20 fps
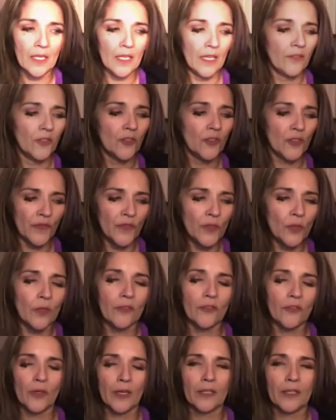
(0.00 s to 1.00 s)
There's a few
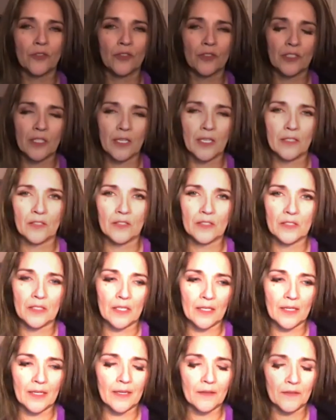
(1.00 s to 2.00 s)
other exercises.
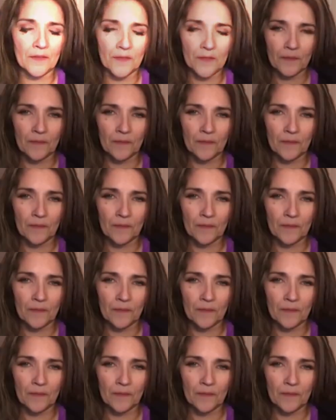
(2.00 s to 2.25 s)
I have